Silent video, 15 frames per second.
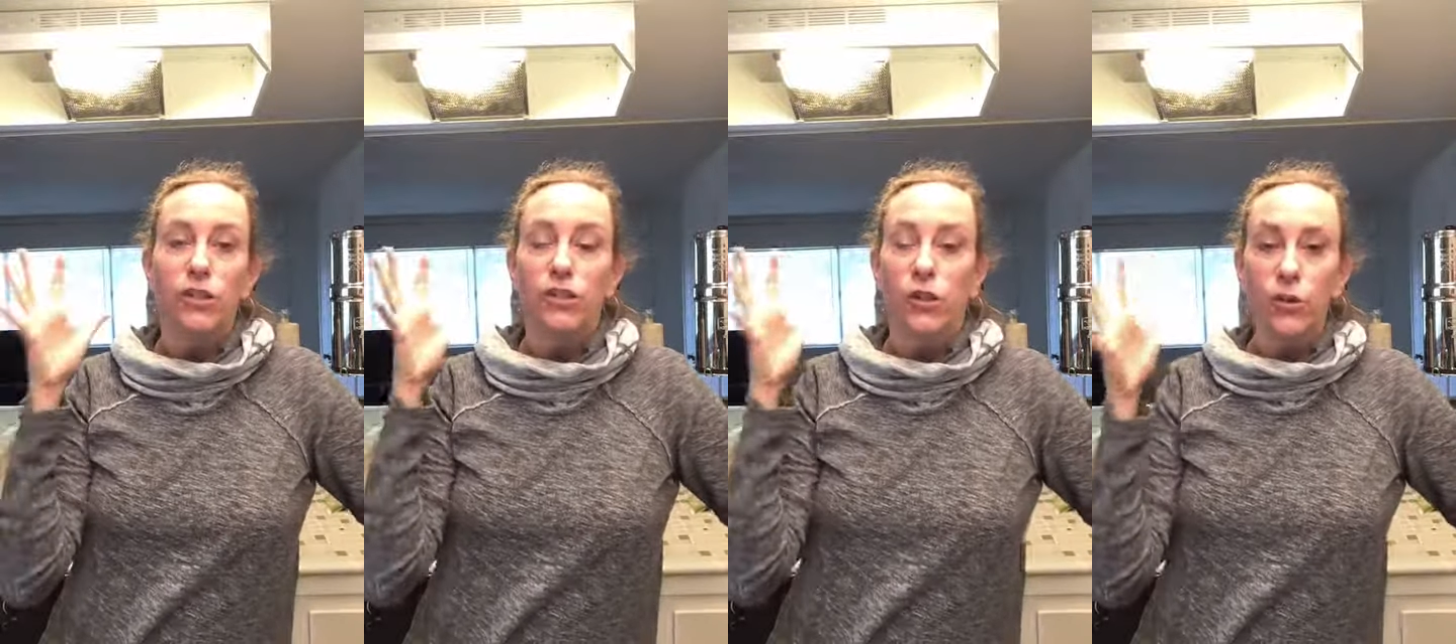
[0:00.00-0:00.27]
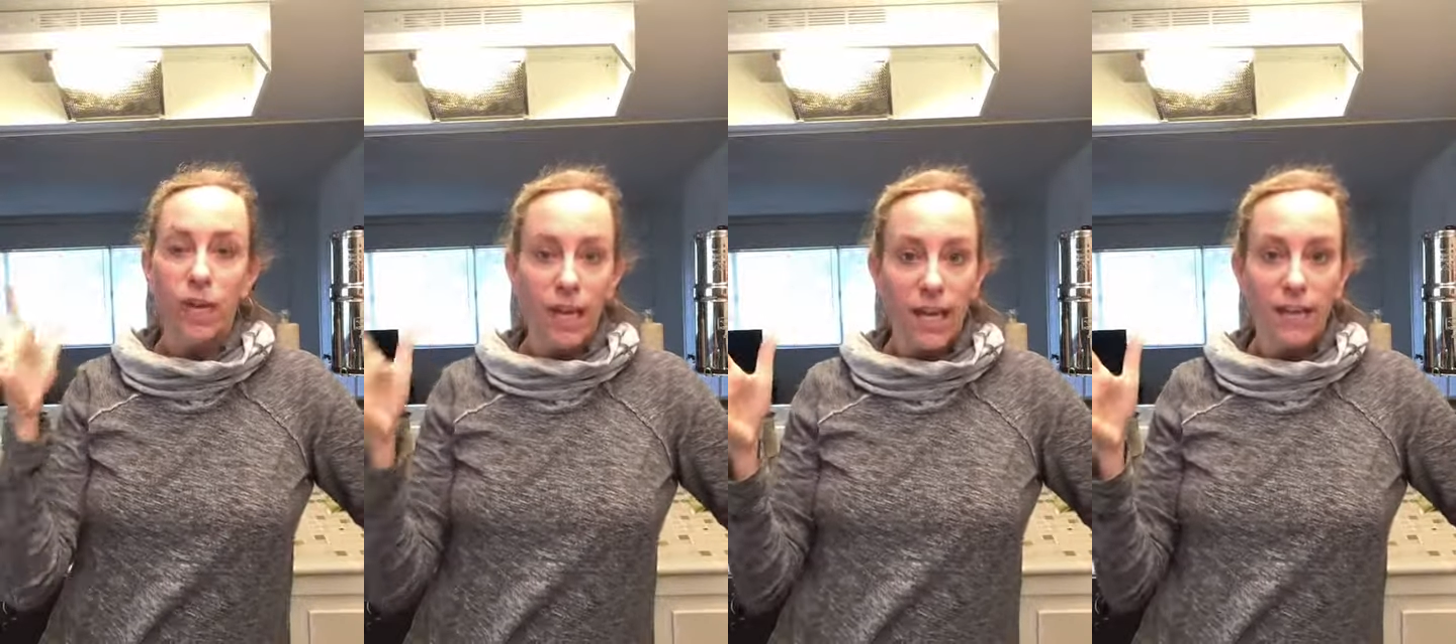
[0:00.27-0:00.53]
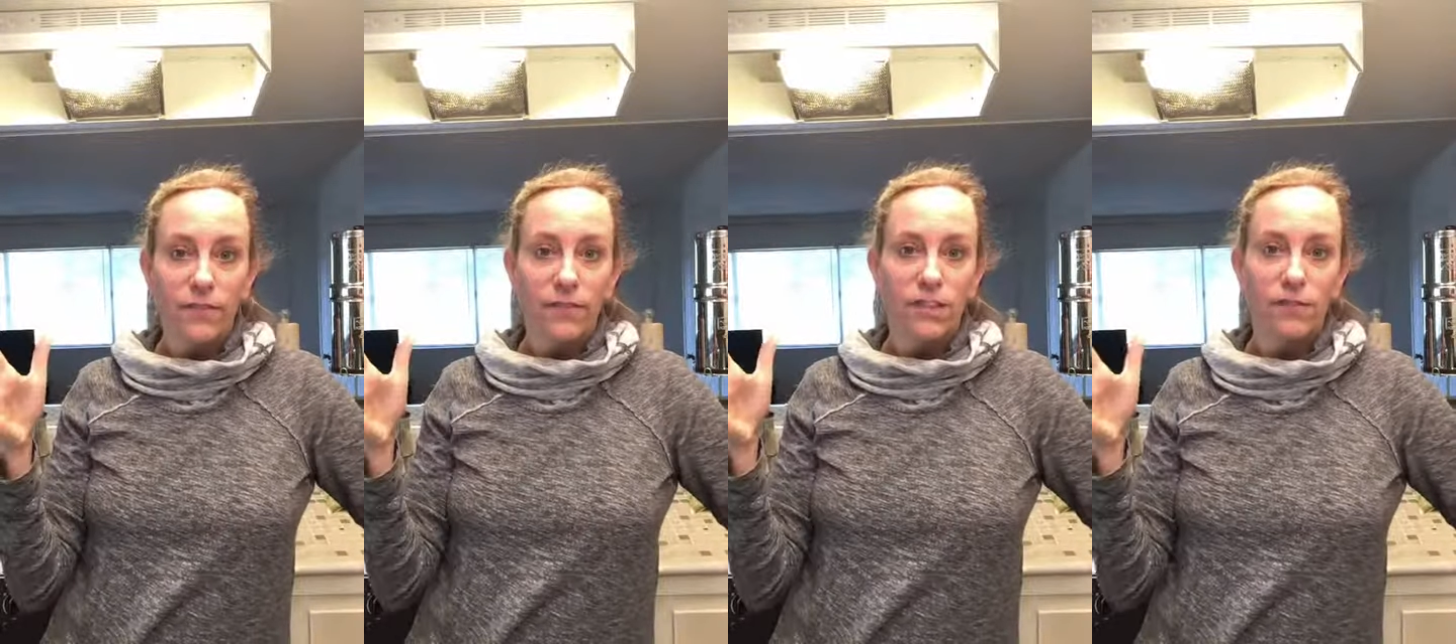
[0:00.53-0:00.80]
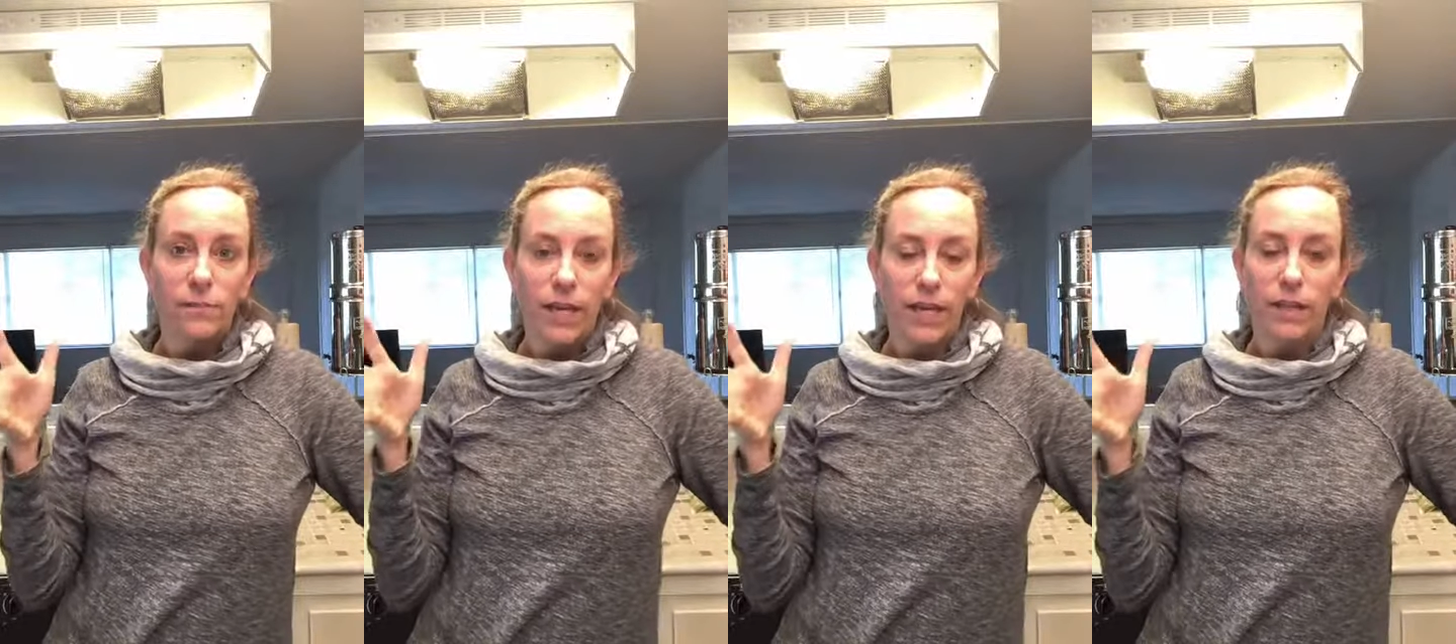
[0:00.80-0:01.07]
so you can't
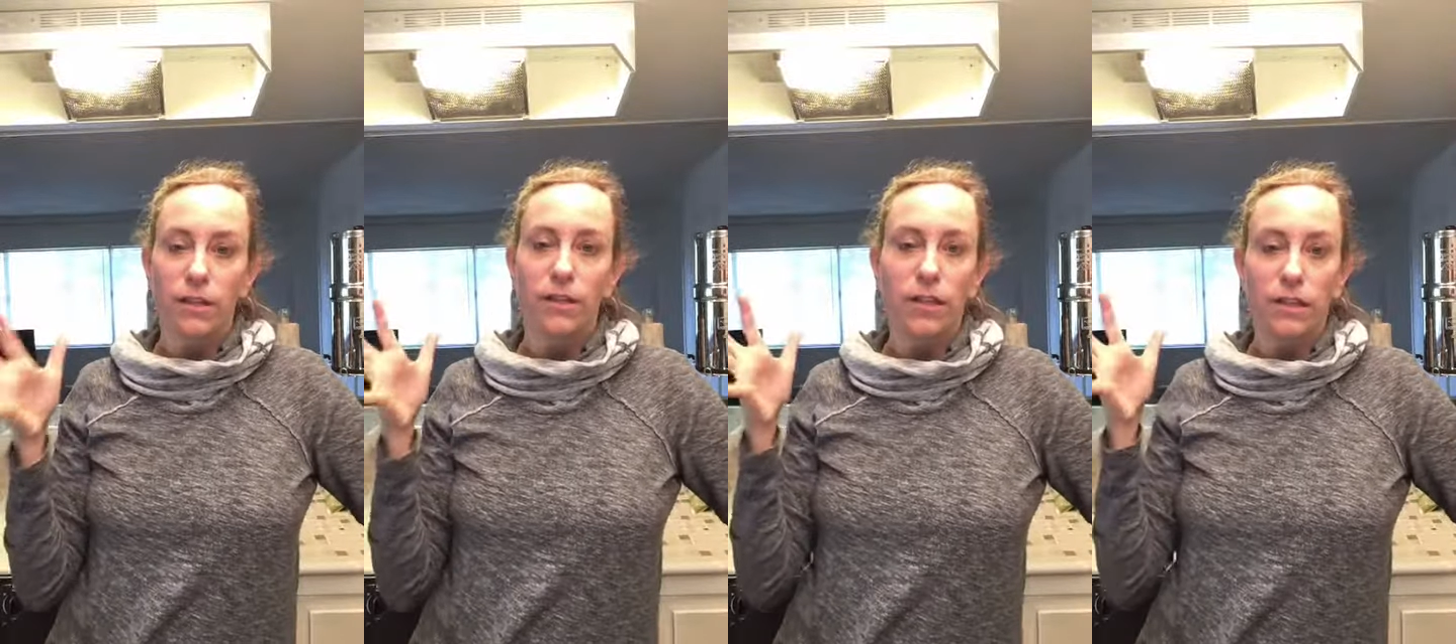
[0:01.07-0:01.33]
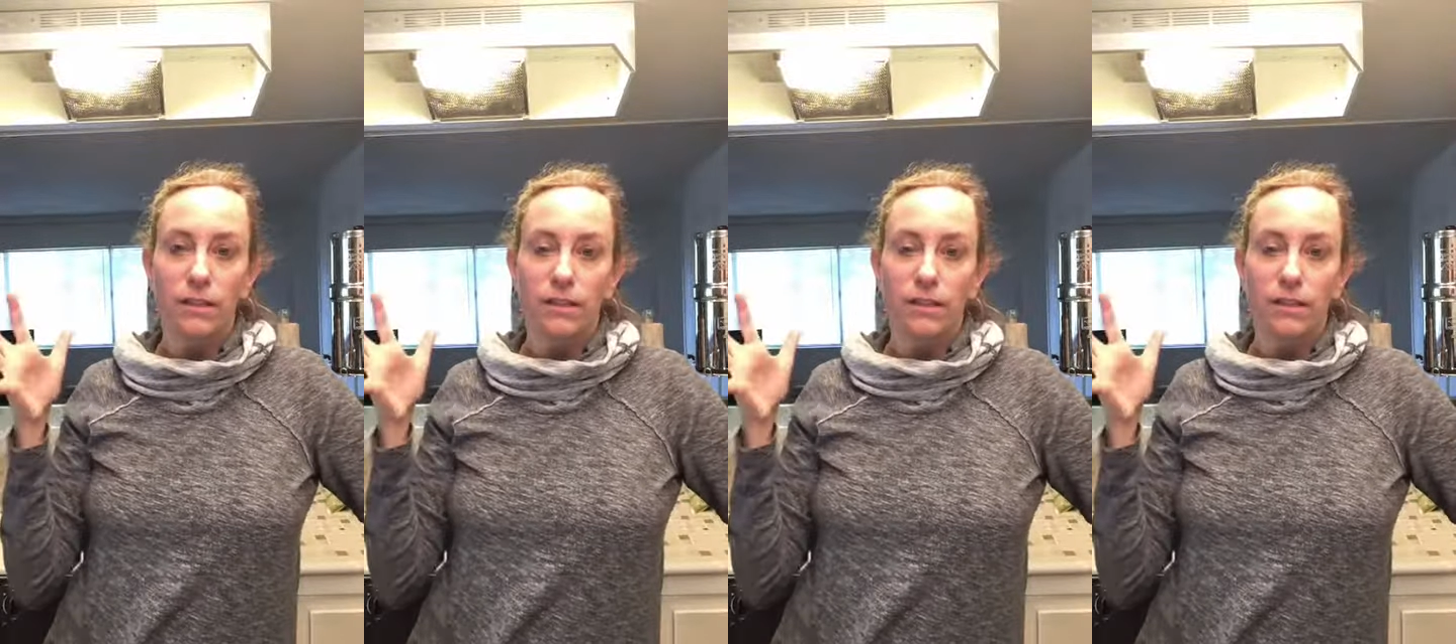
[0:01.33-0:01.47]
even make